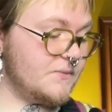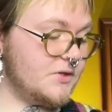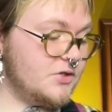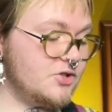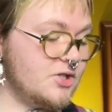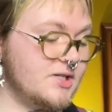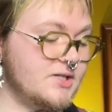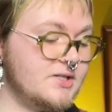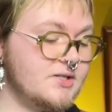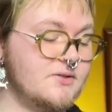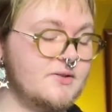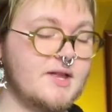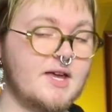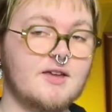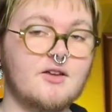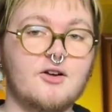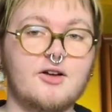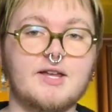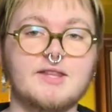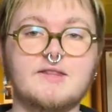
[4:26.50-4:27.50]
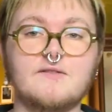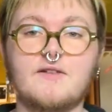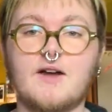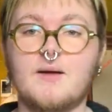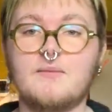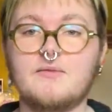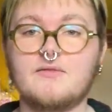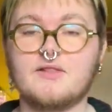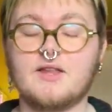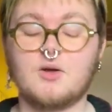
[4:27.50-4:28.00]
Just so that y'all get the
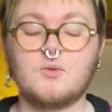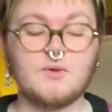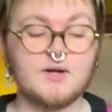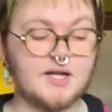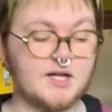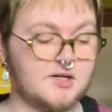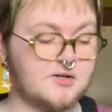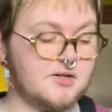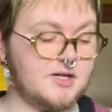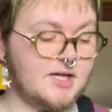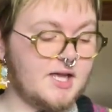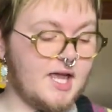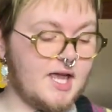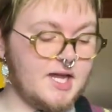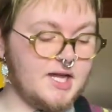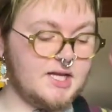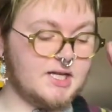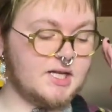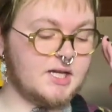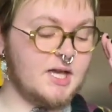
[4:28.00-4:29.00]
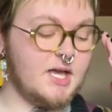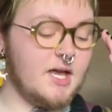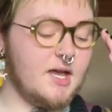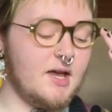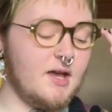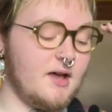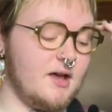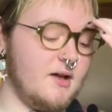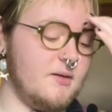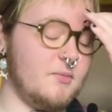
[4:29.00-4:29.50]
vibe of like what I create,
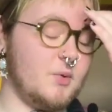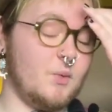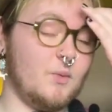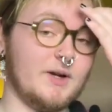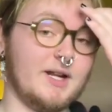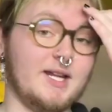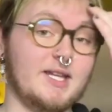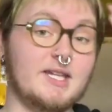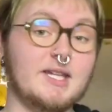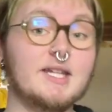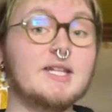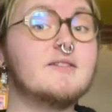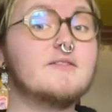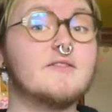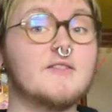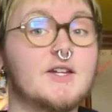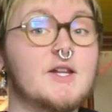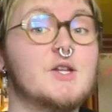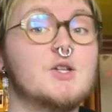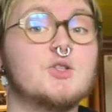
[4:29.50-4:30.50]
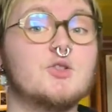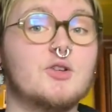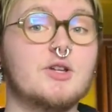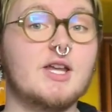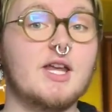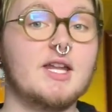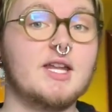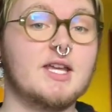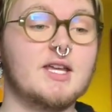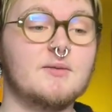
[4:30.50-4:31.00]
what I need to finish
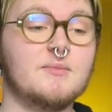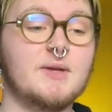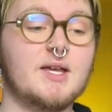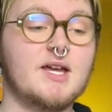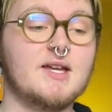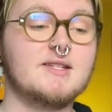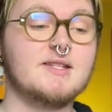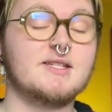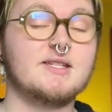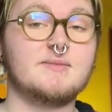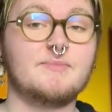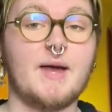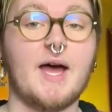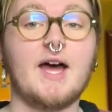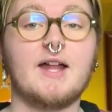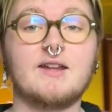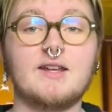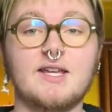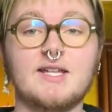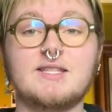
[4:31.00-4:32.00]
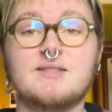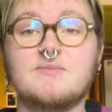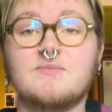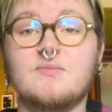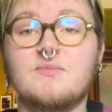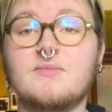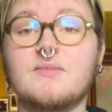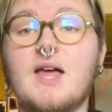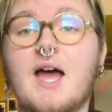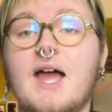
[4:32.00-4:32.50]
creating, because it's bad.
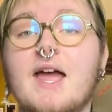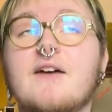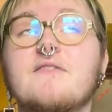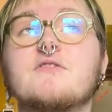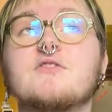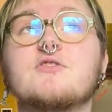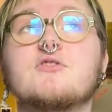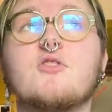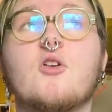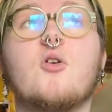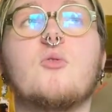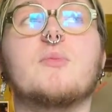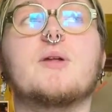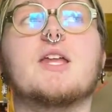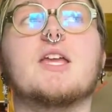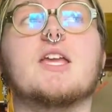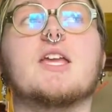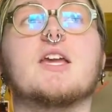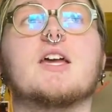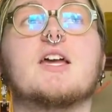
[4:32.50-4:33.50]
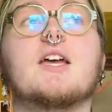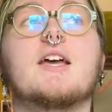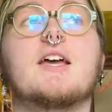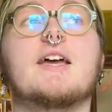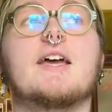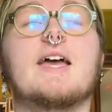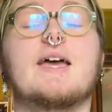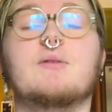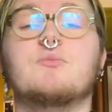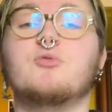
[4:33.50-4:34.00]
I have so many
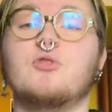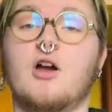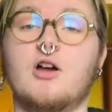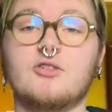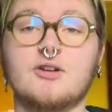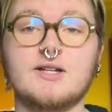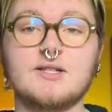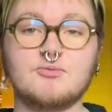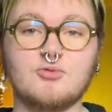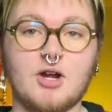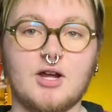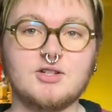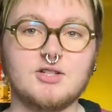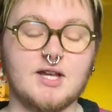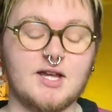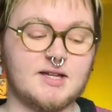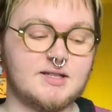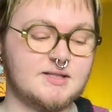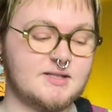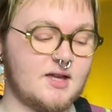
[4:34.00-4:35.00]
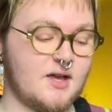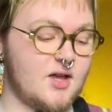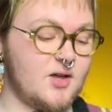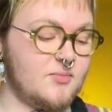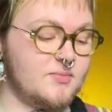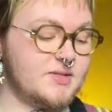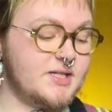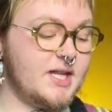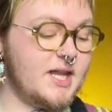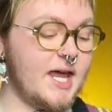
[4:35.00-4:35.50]
in progress projects.
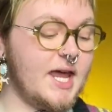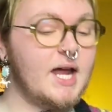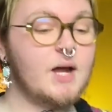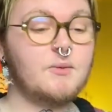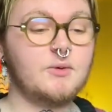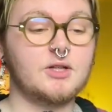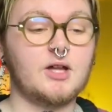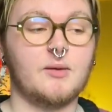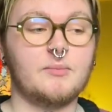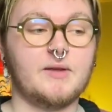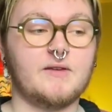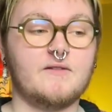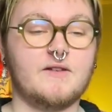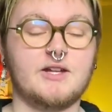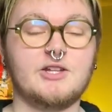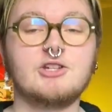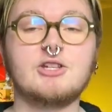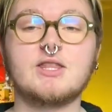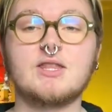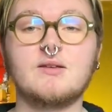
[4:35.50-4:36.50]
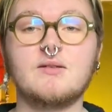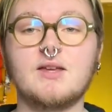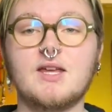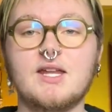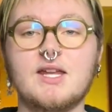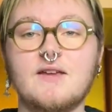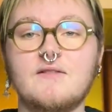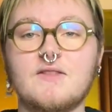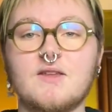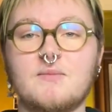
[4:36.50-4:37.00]
Today I will not be finishing
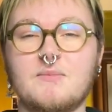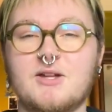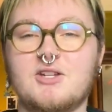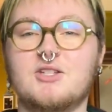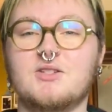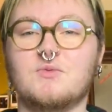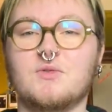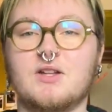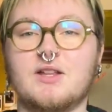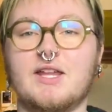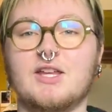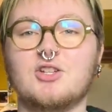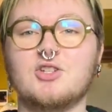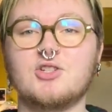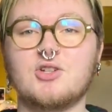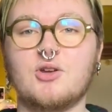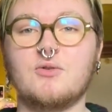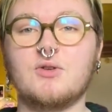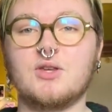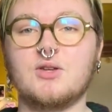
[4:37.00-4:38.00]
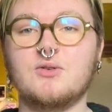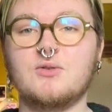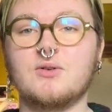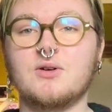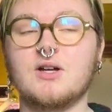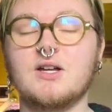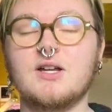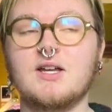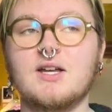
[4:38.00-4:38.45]
any of them. I just want to like show you